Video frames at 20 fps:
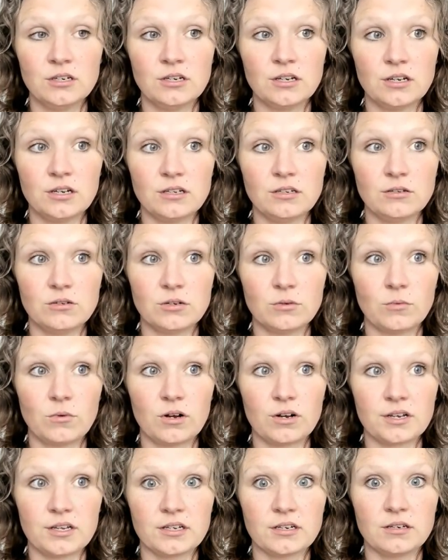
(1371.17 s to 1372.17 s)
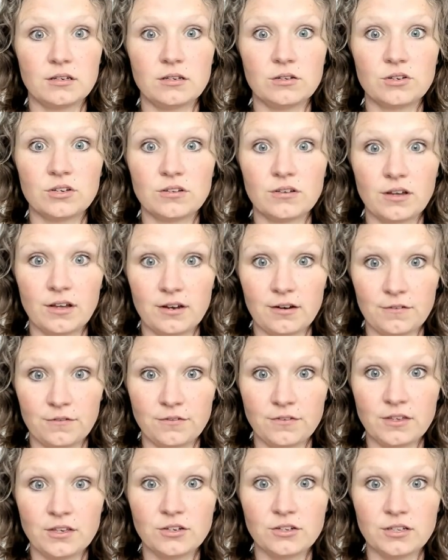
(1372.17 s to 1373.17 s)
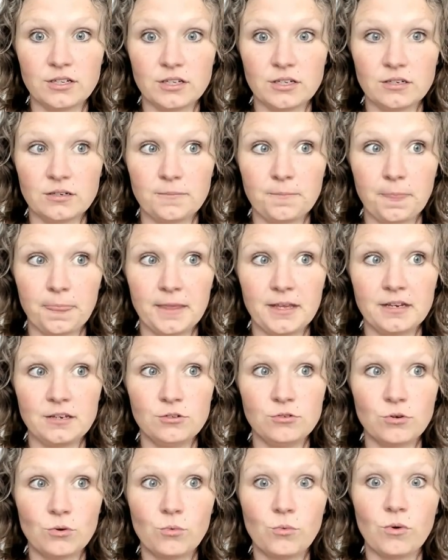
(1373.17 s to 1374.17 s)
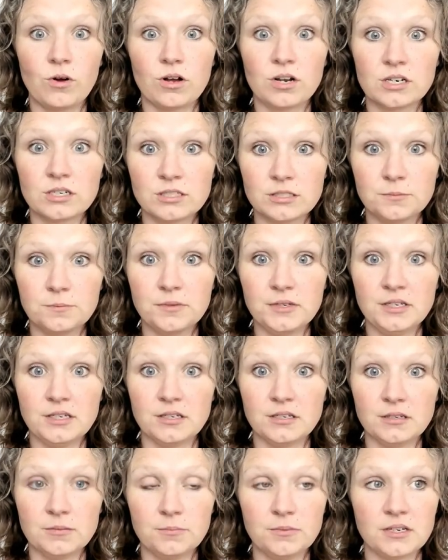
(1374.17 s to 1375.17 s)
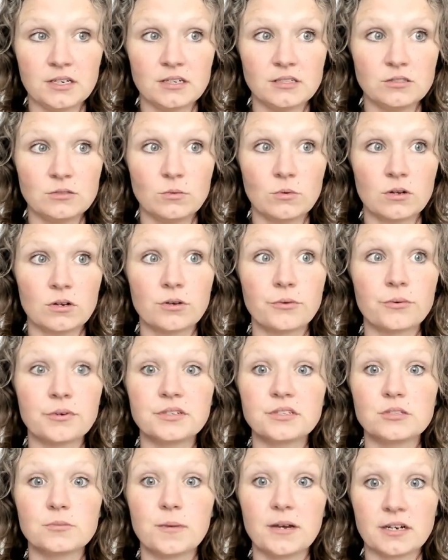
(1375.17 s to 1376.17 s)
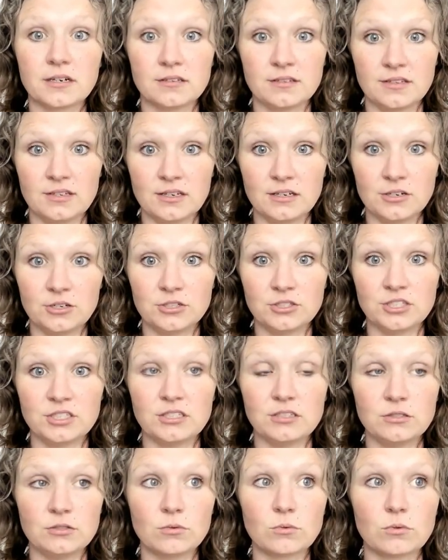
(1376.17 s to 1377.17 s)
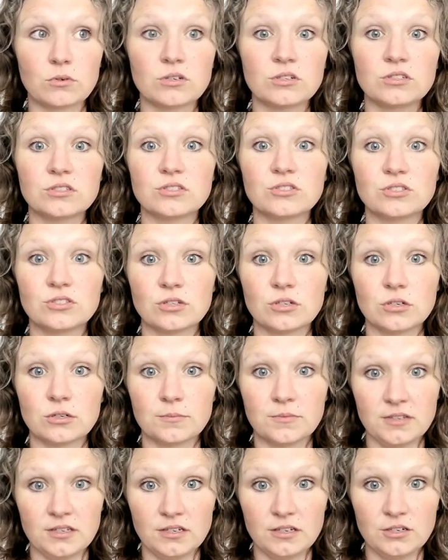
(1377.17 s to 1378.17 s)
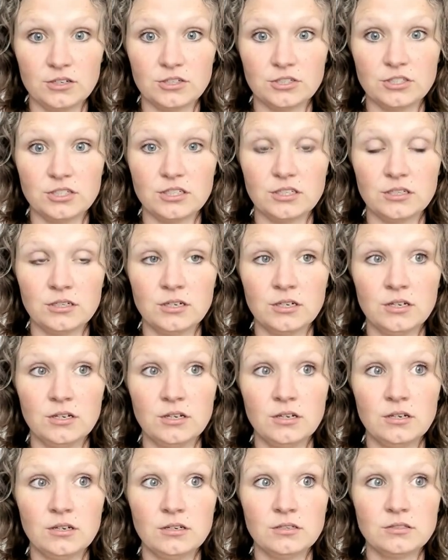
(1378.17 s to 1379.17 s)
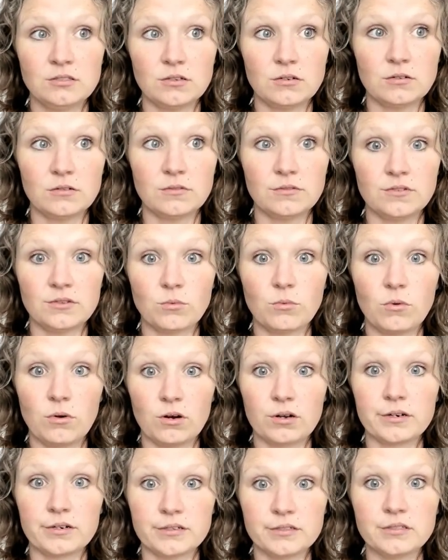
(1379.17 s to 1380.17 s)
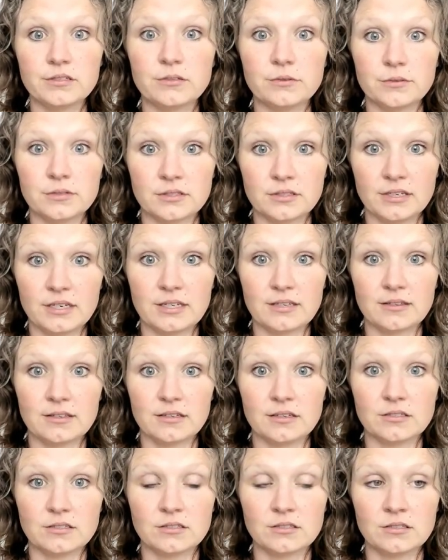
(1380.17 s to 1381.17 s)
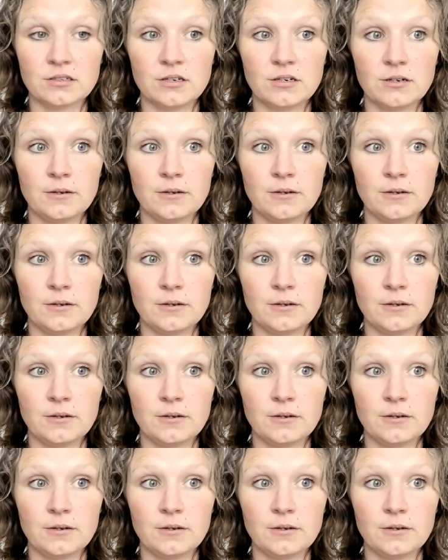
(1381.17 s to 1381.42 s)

And you can walk in and you can kind of feel it. And you don't want to speak because you want to respect the energy and you don't want to disturb the energy. So the water too is like this.